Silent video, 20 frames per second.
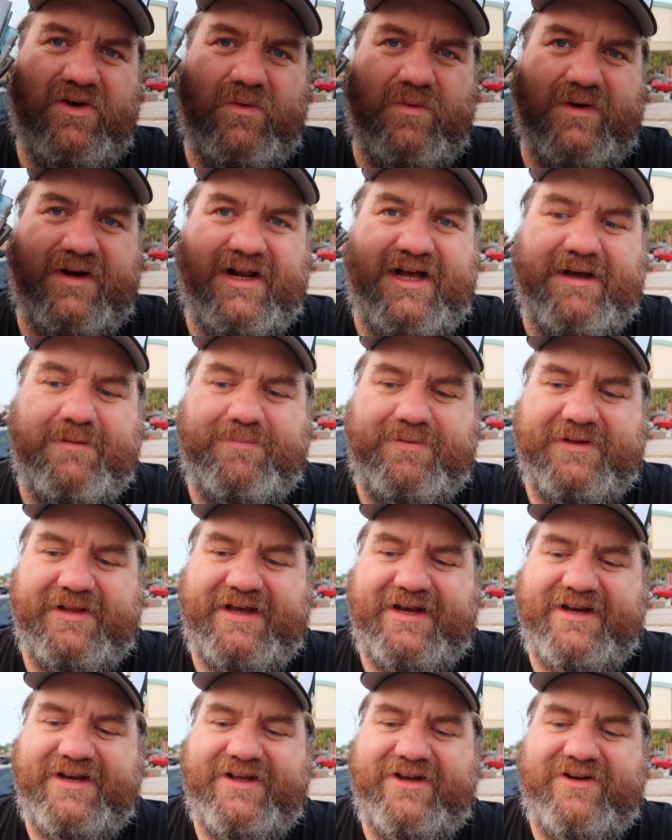we're not
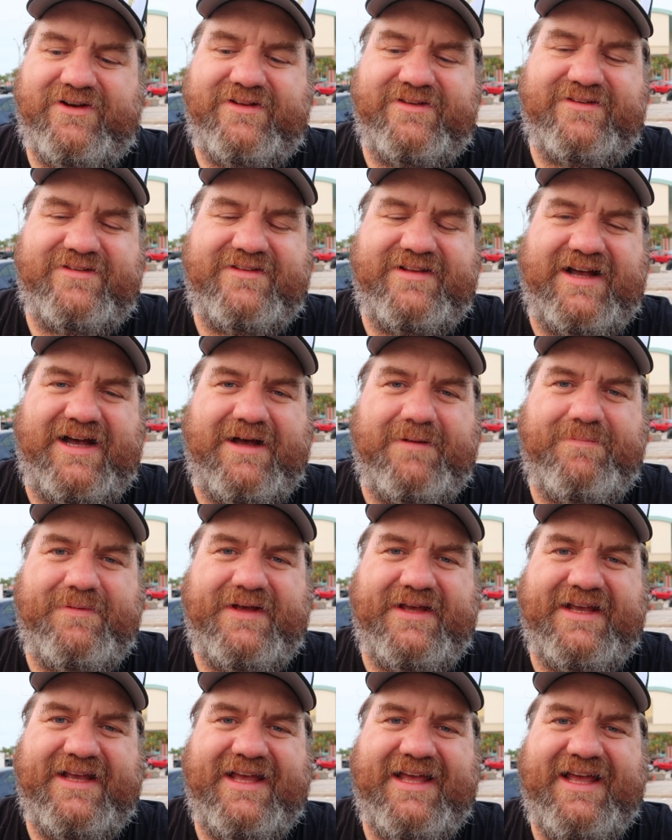planning on
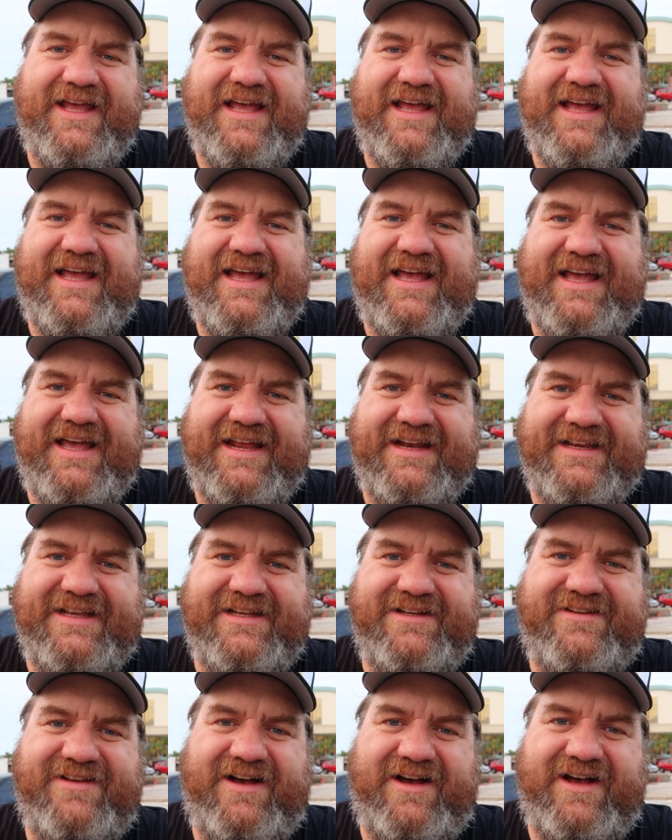stopping
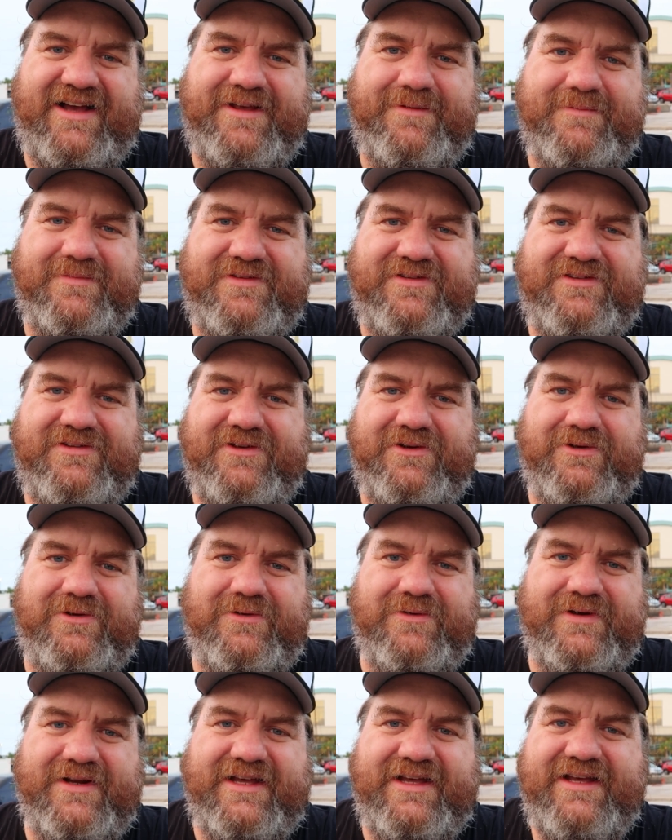anytime
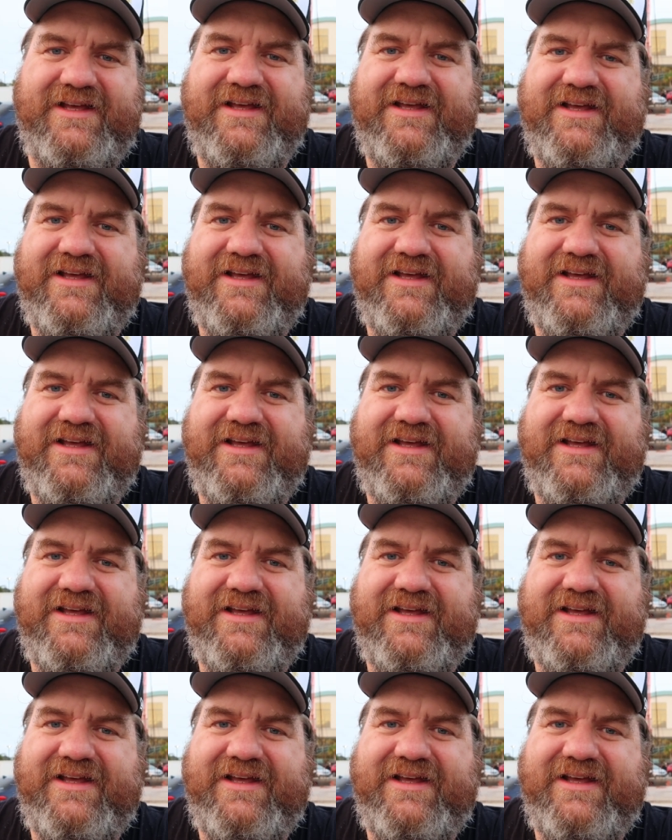soon.